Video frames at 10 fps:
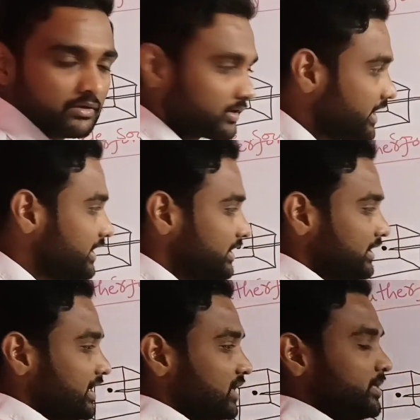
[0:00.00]

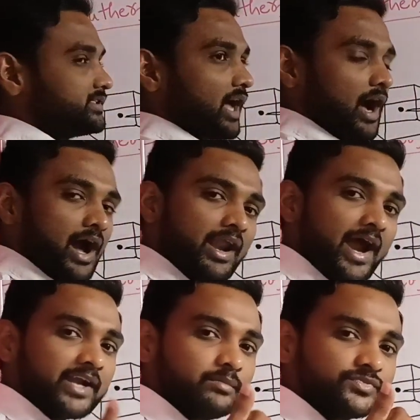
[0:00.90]
Okay? It means all
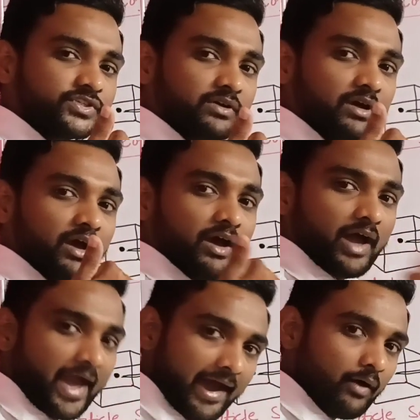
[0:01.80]
atoms
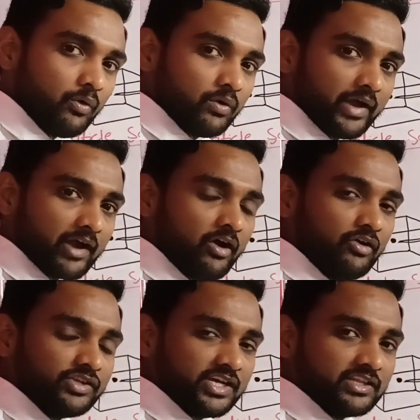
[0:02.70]
have,
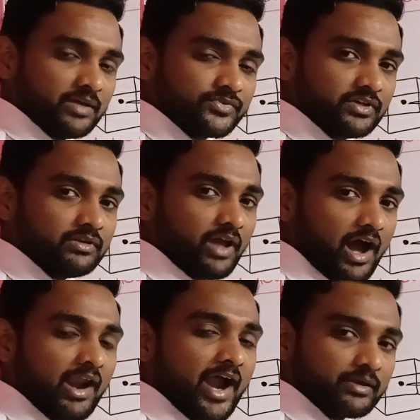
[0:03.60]
according to J Thomson,
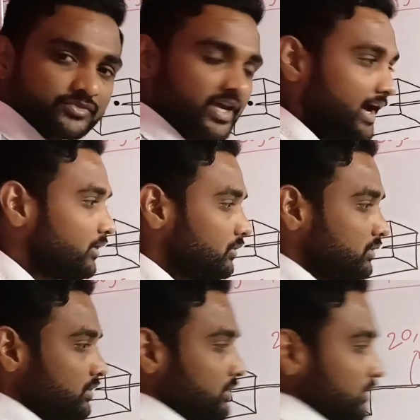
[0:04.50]
all atoms
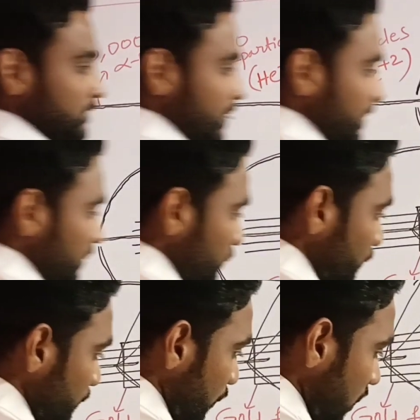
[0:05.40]
have
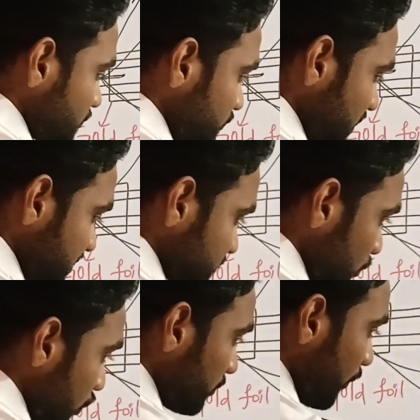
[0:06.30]
positive charges,
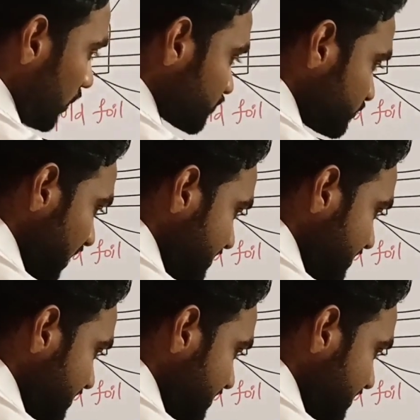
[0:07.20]
more positive